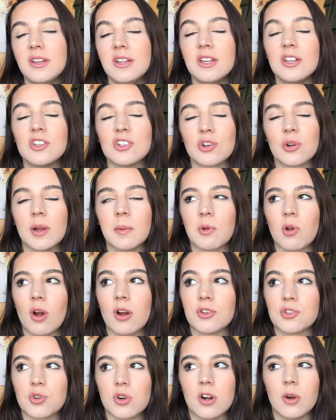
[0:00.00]
need to do cream
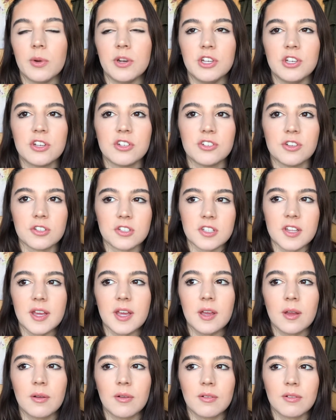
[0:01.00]
contour when you can just like